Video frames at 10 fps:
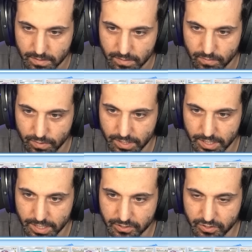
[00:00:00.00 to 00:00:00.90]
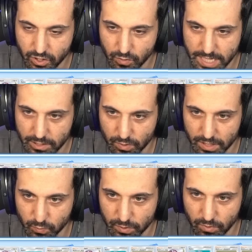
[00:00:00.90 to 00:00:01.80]
Which, no matter what,
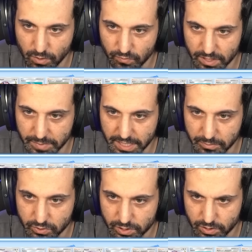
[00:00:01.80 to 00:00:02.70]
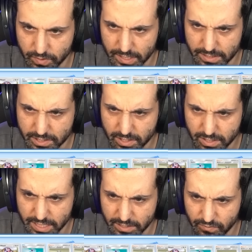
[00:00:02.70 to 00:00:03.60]
we won't really be able to correct. Discard
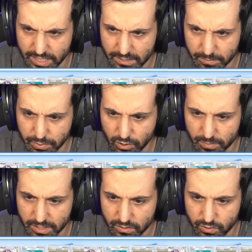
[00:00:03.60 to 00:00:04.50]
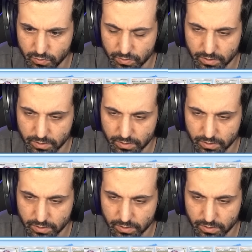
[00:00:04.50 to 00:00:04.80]
a random Pokemon tool.